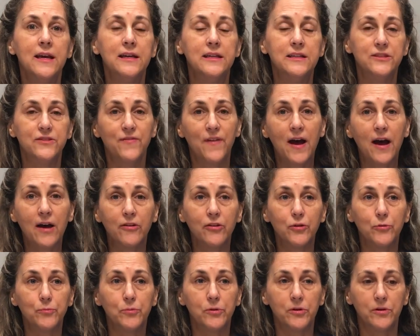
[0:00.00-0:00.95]
is
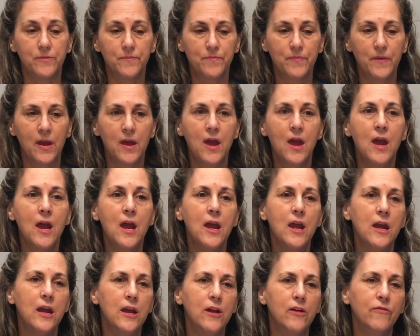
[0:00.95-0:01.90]
valuable.
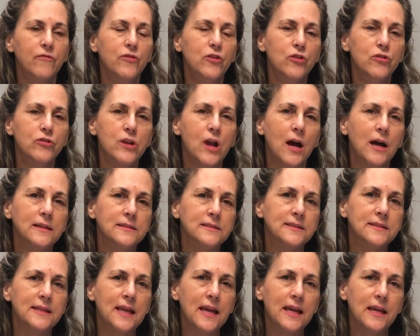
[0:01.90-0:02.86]
If you're not
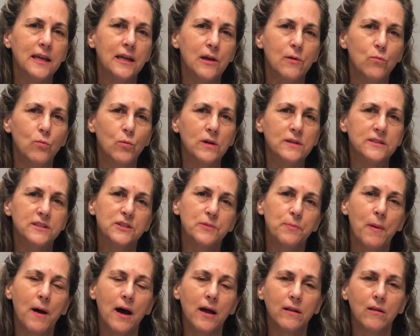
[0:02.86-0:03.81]
staying in one
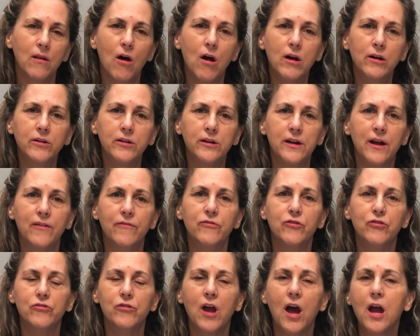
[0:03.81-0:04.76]
spot long enough,
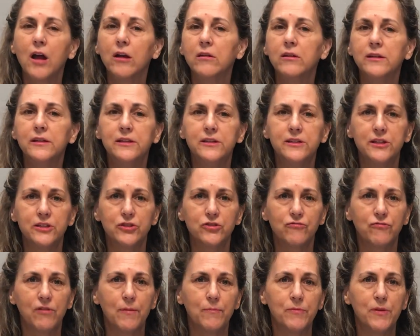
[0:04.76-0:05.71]
you're not going to
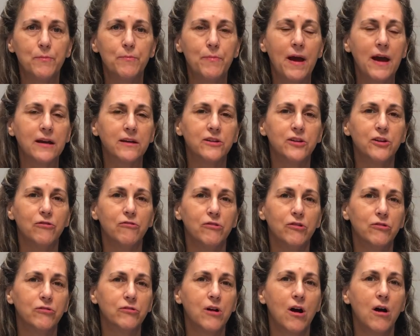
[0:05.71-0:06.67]
disrupt the
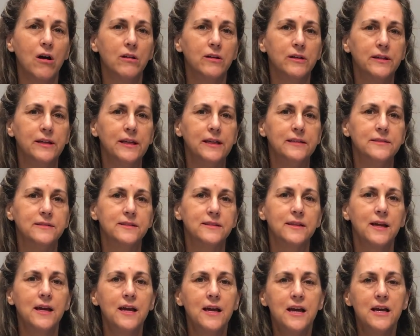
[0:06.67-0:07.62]
bacterial
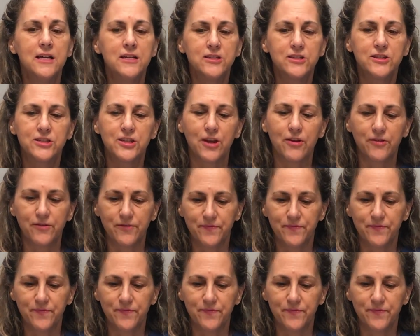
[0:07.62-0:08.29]
colonies. So,